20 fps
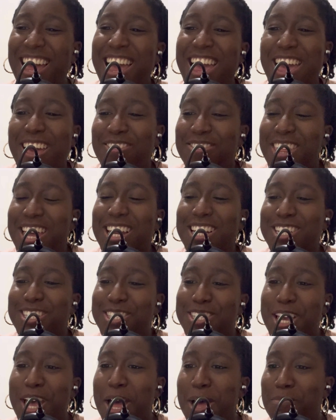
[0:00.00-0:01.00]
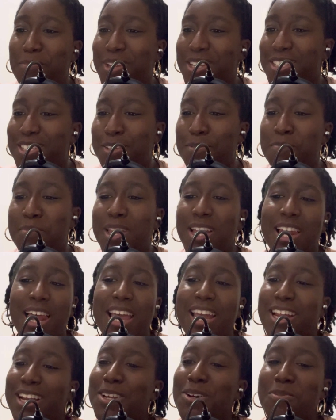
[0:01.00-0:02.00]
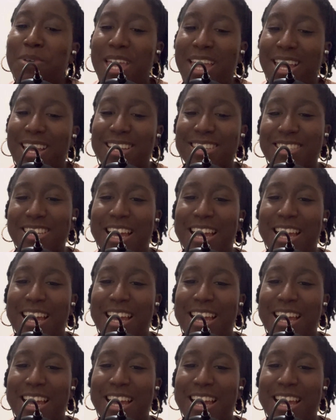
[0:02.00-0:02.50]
If they're determined to be like Louise